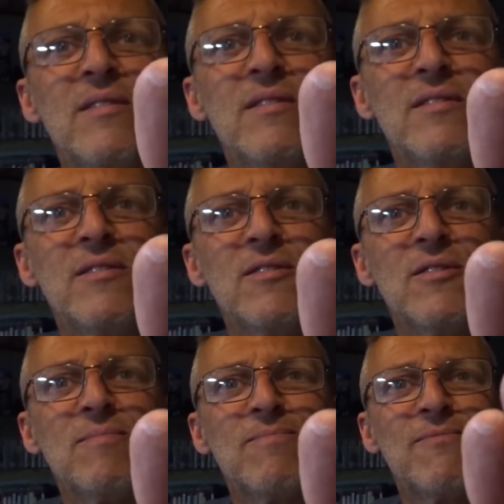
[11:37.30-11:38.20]
Use
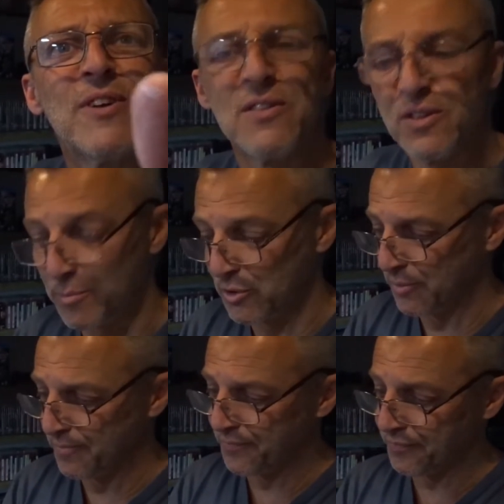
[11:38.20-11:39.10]
on fingertips.
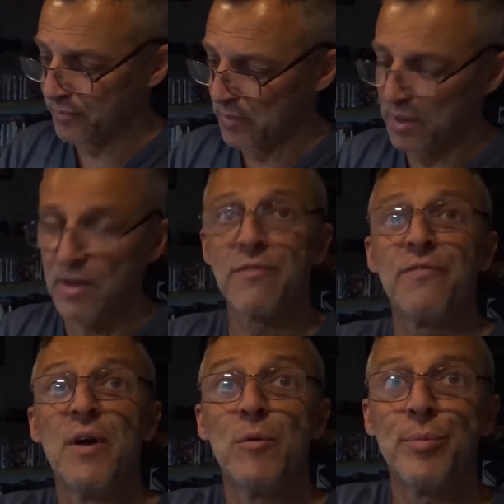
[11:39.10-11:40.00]
That's
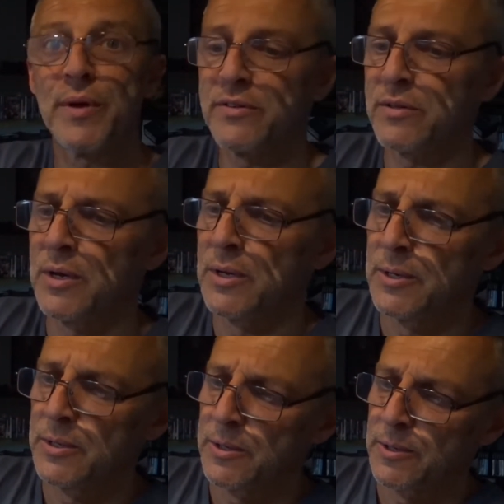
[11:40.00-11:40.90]
thermal paste.
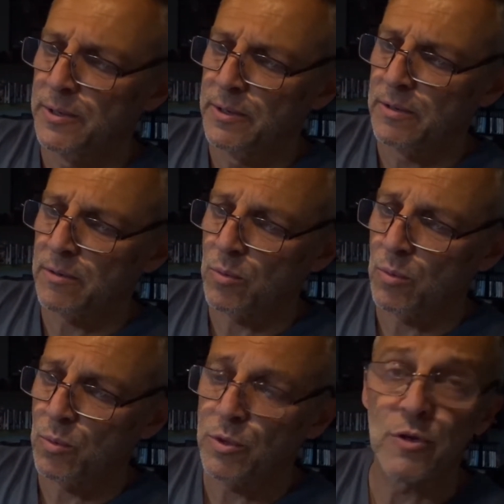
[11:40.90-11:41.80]
So
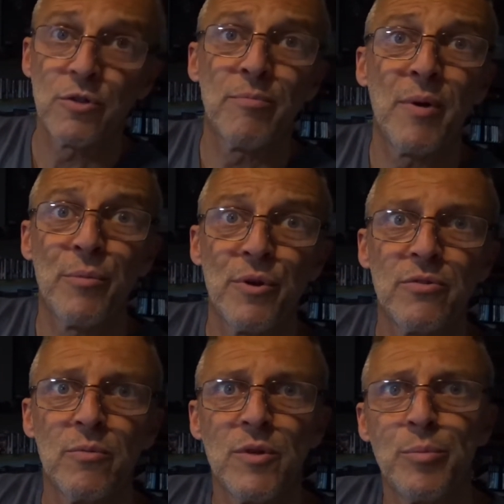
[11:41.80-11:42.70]
what you could remember
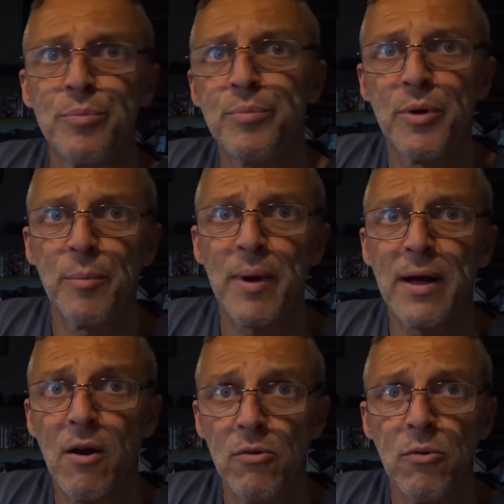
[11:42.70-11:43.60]
is when you put it
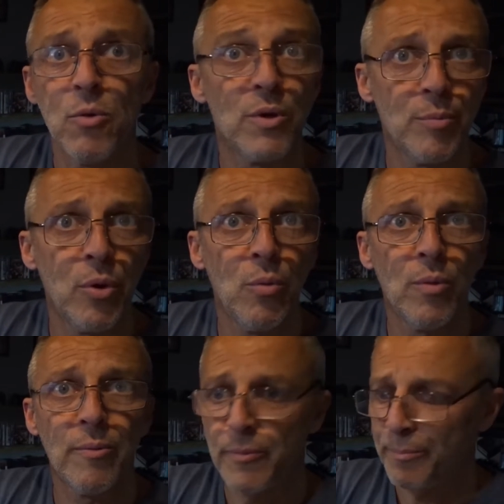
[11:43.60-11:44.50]
back on, or when you put
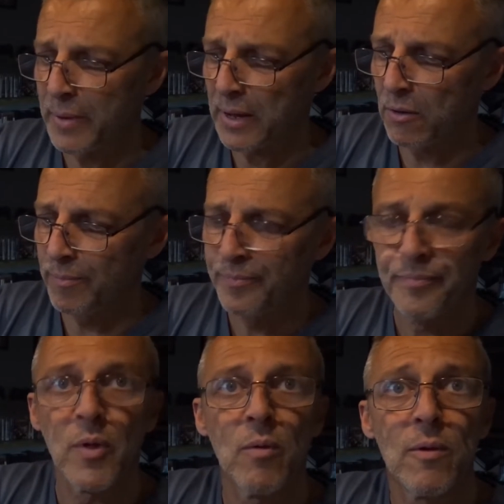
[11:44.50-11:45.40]
them back on,
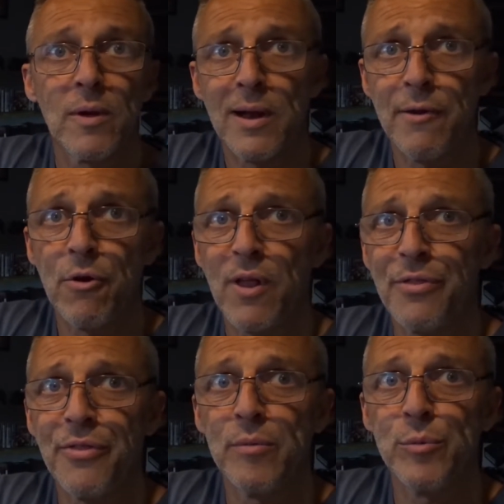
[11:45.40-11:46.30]
clear all that
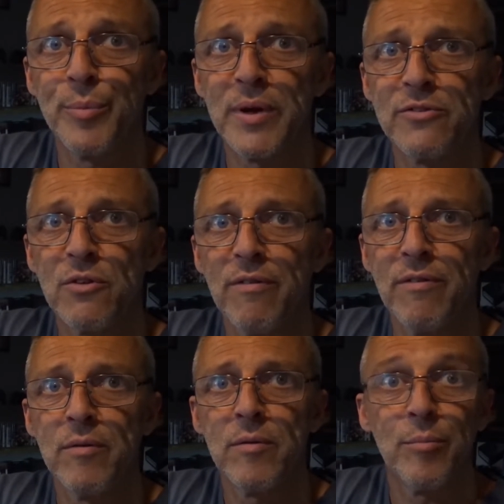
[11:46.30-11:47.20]
thermal paste off
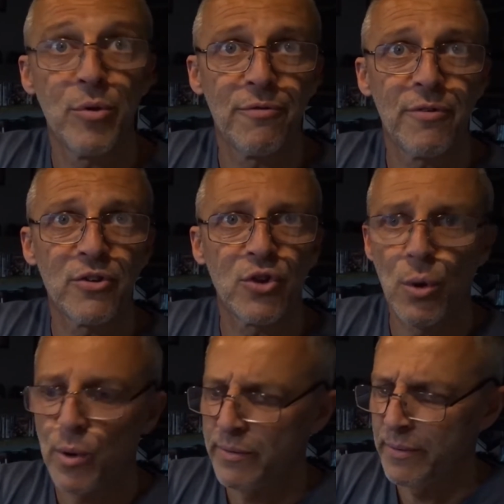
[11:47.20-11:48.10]
and put a fresh
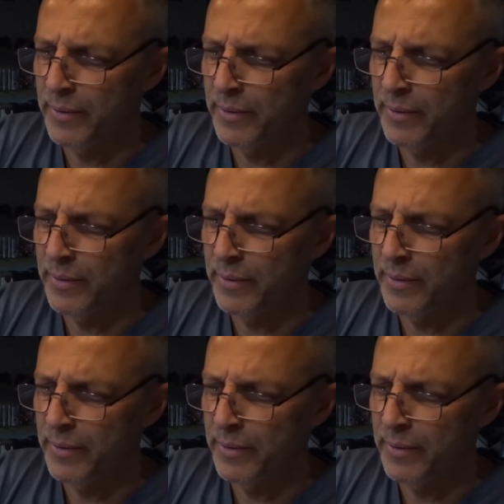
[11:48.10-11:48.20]
coat